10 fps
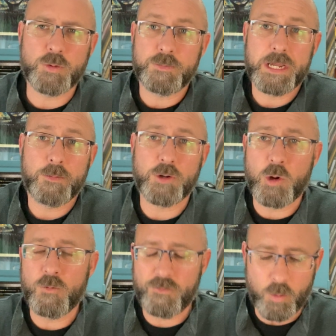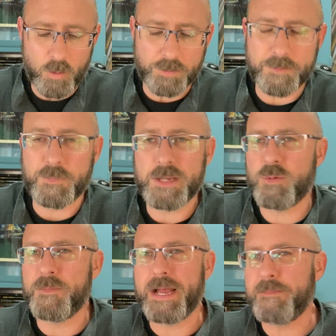would be able to go forth and
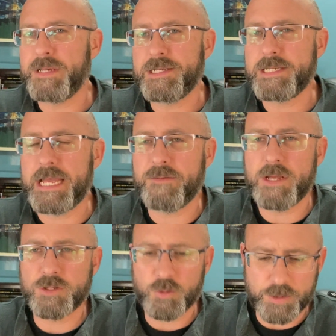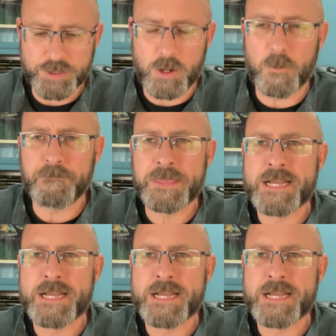people might be saved as a result.